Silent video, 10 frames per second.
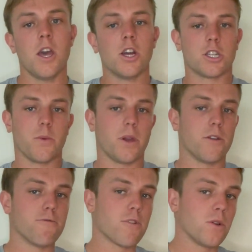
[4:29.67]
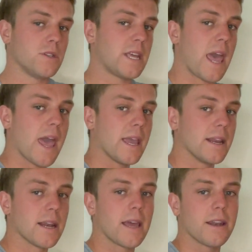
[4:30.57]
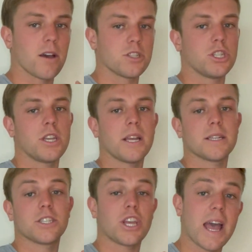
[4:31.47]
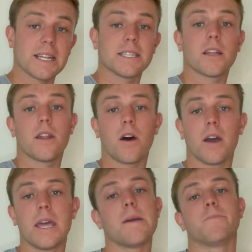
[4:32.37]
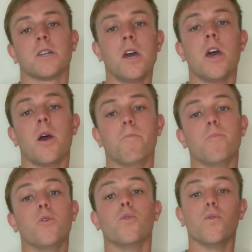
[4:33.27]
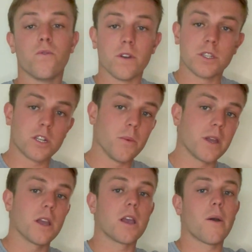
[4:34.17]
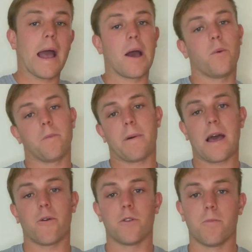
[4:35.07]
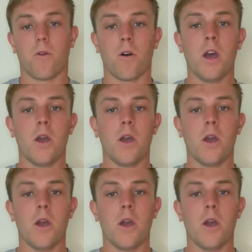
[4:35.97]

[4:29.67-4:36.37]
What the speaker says: So we can rotate, let our chest and our hips move so we can go outward bound more.